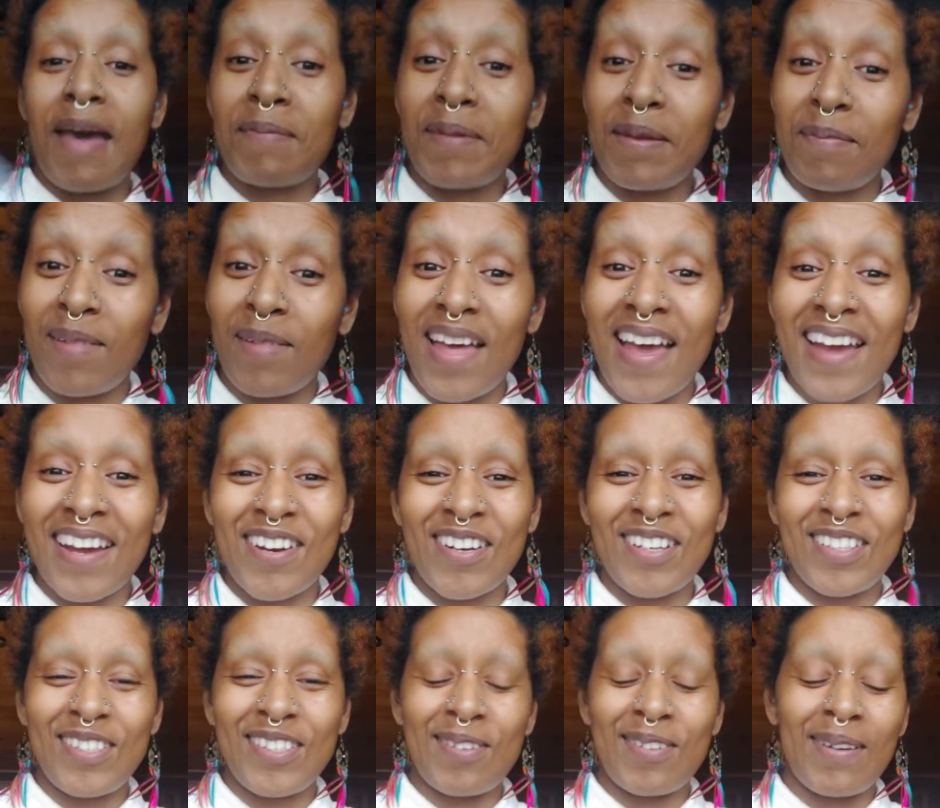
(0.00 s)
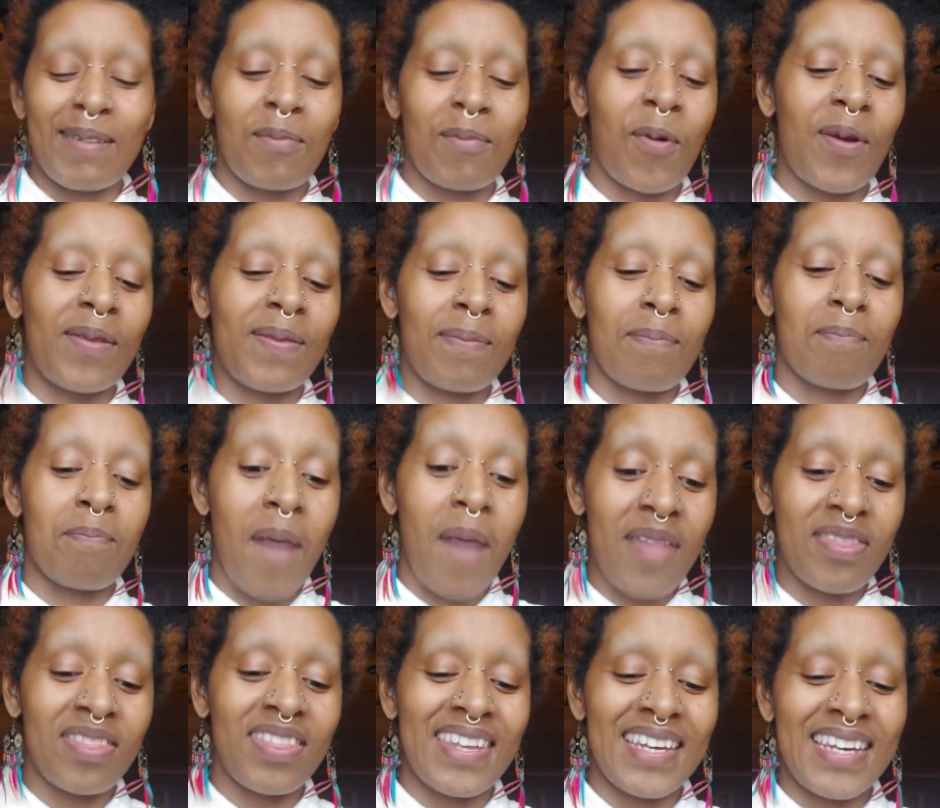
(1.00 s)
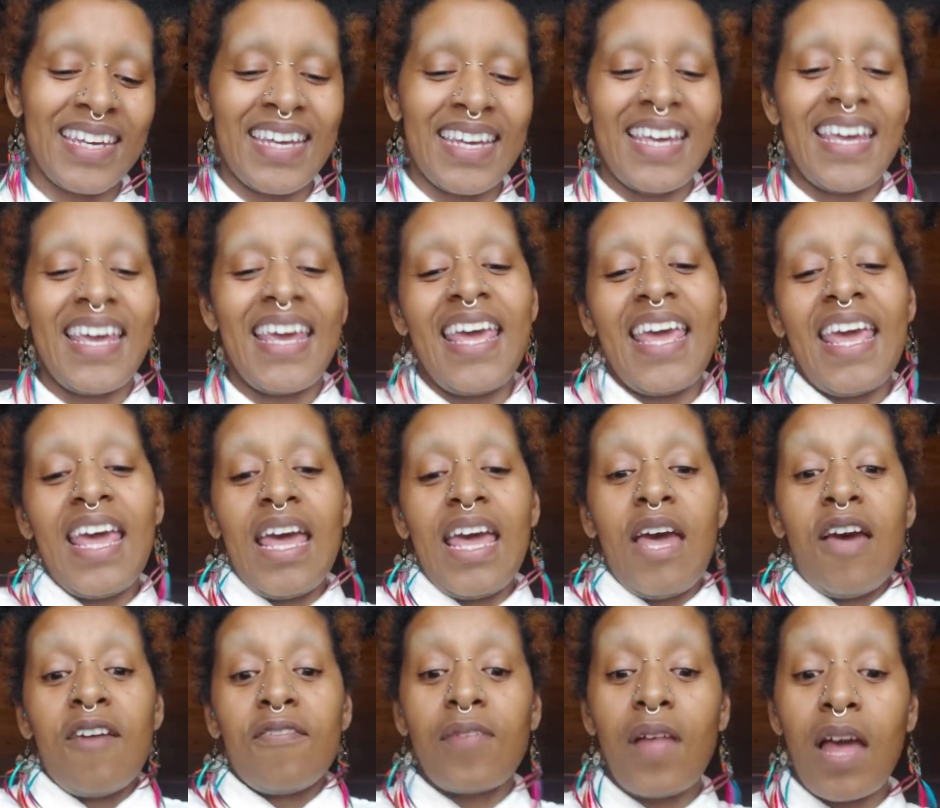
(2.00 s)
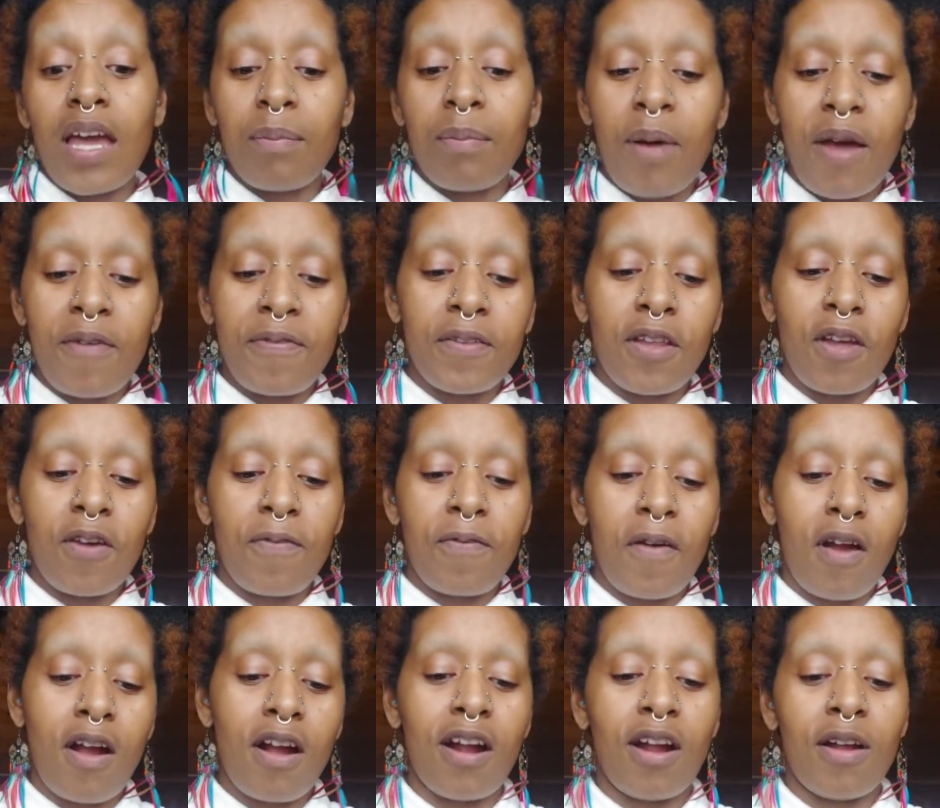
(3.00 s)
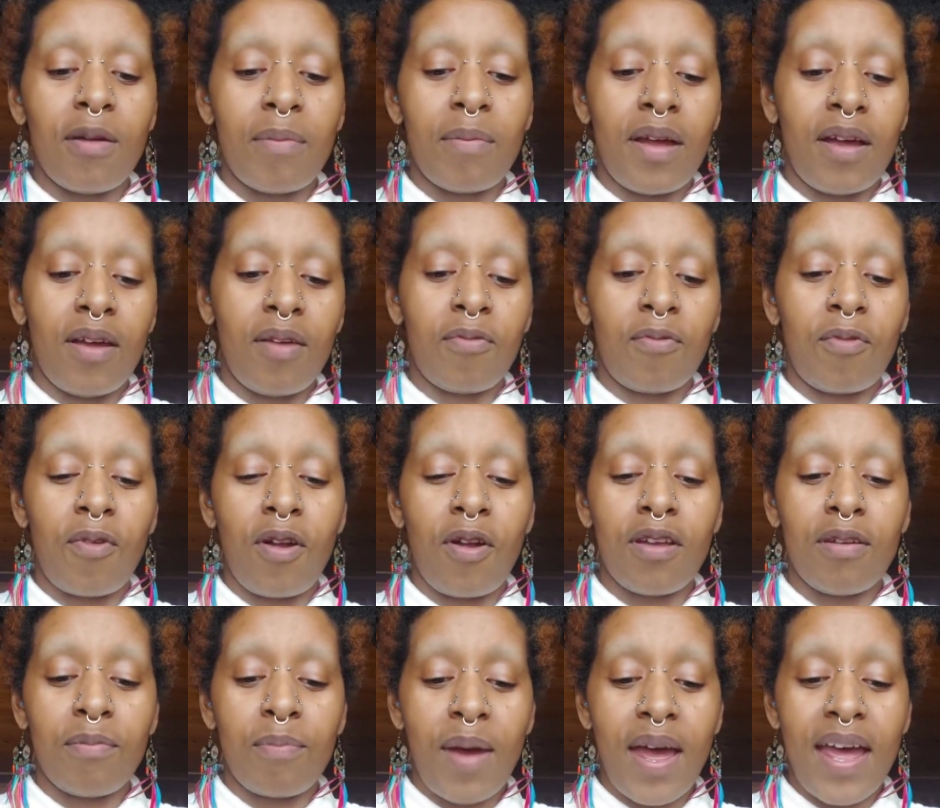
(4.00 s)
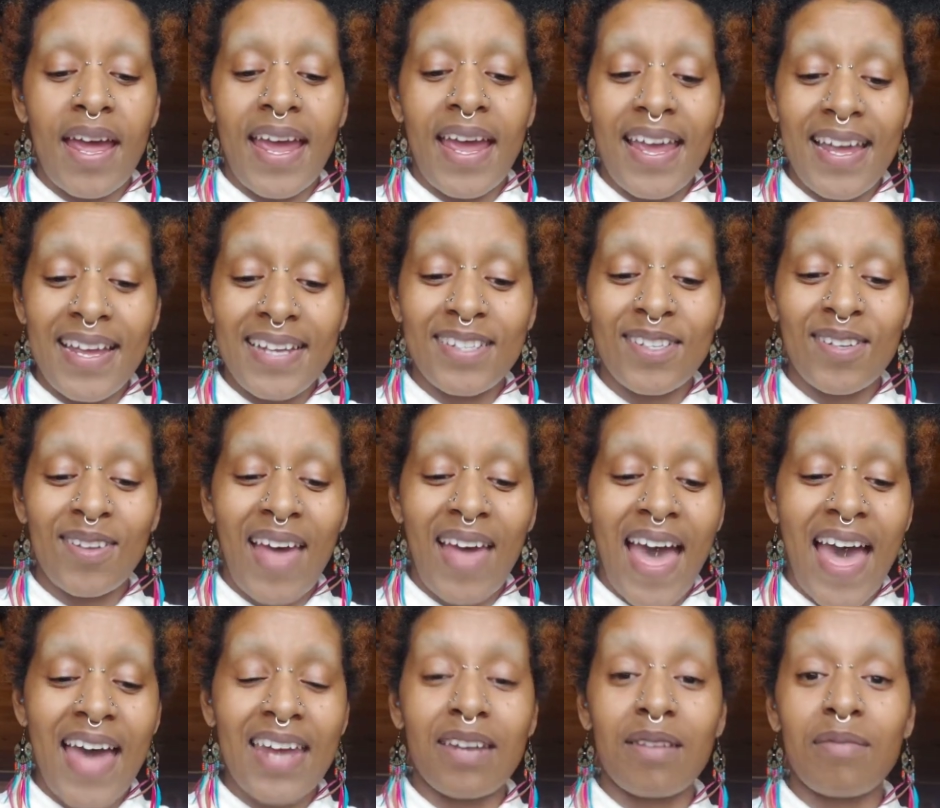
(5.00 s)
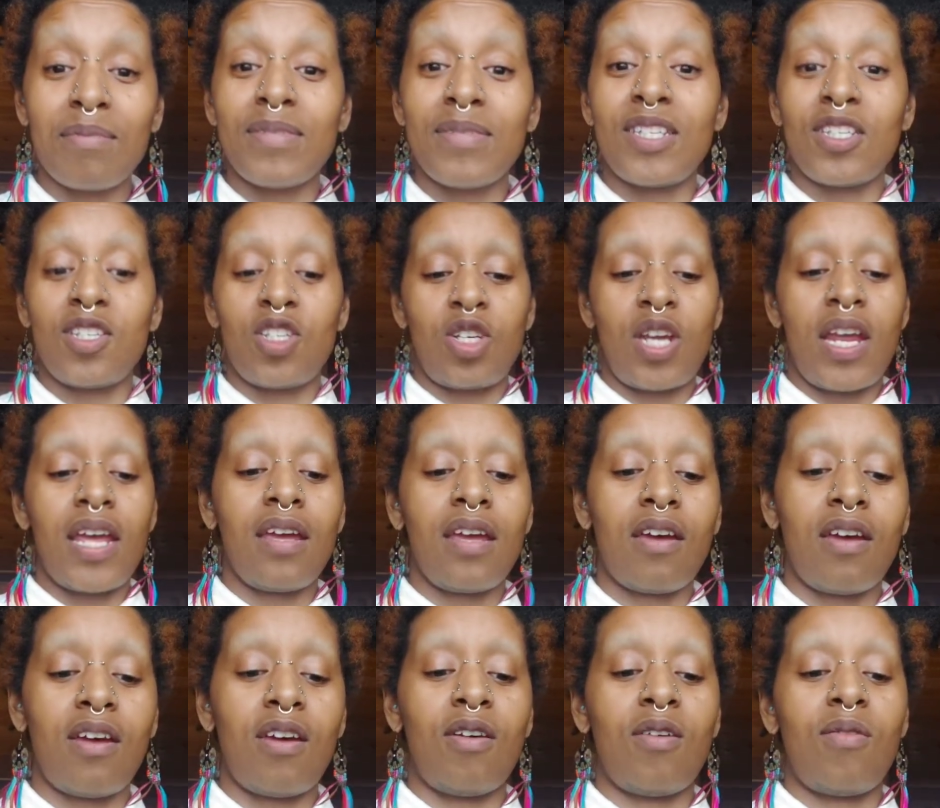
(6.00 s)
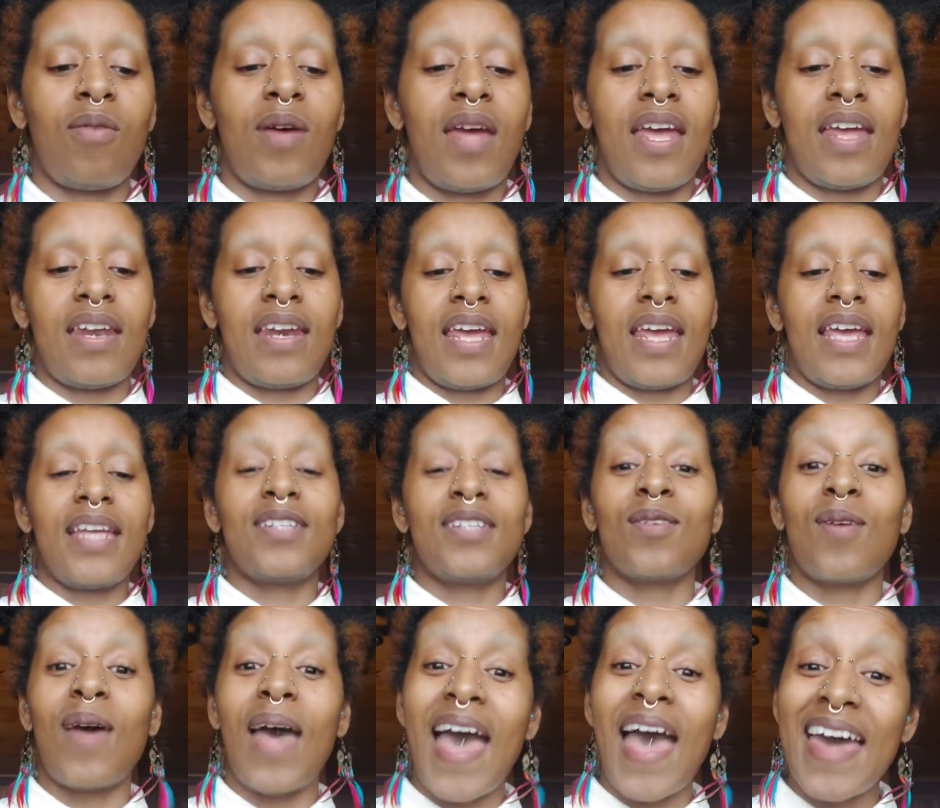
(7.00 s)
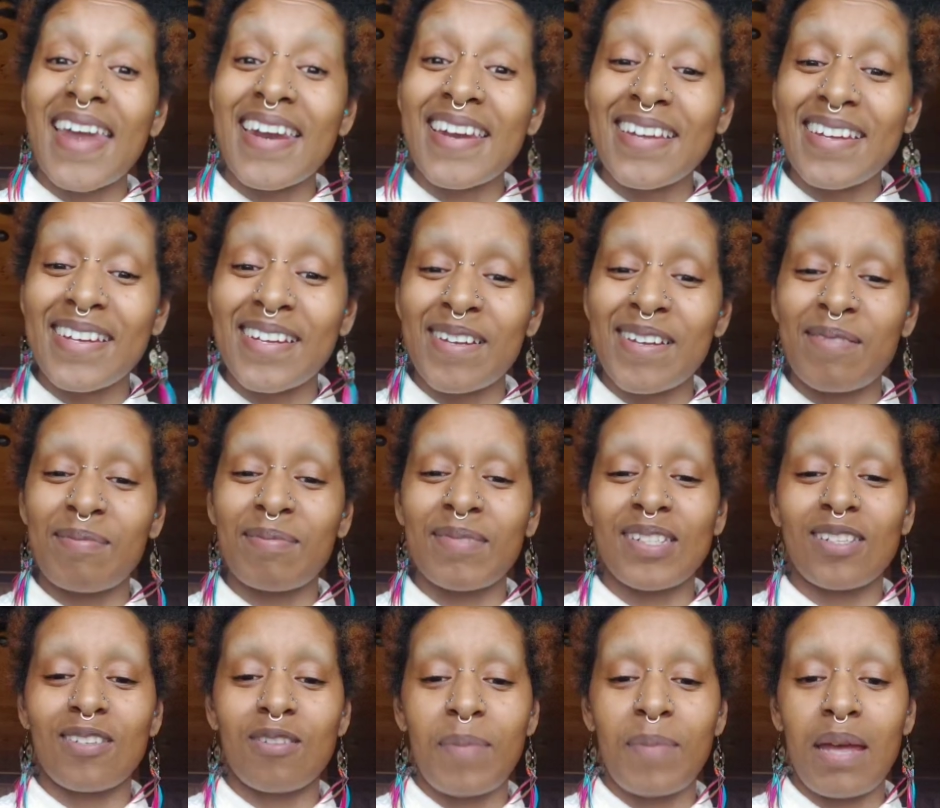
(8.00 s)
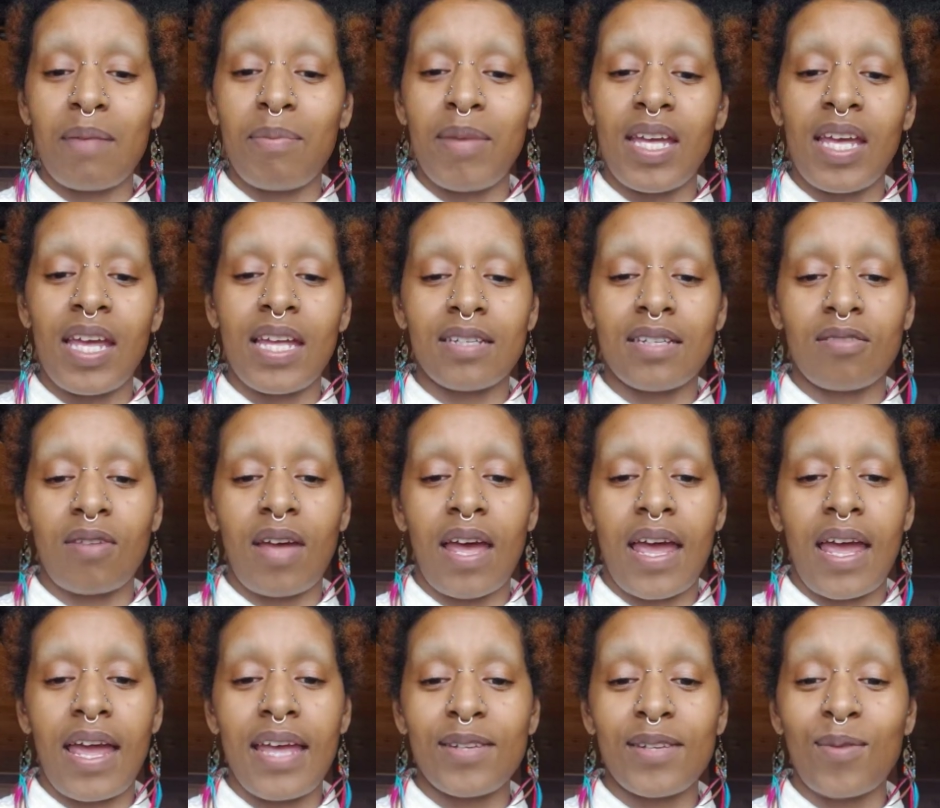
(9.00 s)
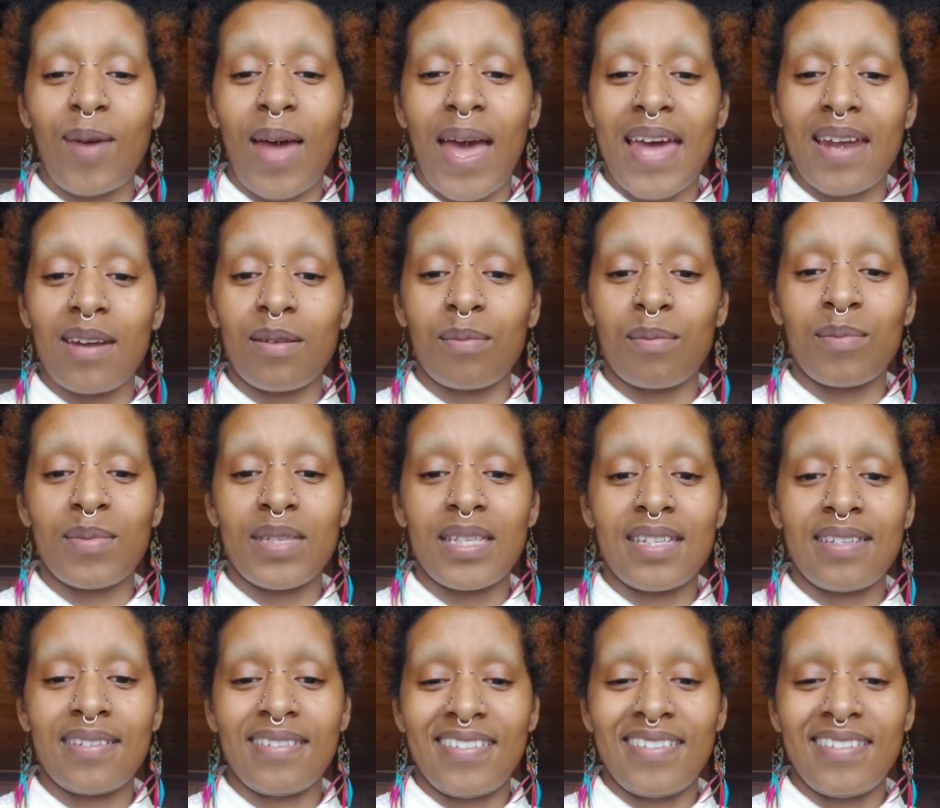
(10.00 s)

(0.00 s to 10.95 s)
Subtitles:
Happy Black History Month. Flying Buffalo Farm, run by Hazel Adams Shingo and Hazel Adams, little baby Hazel Adams.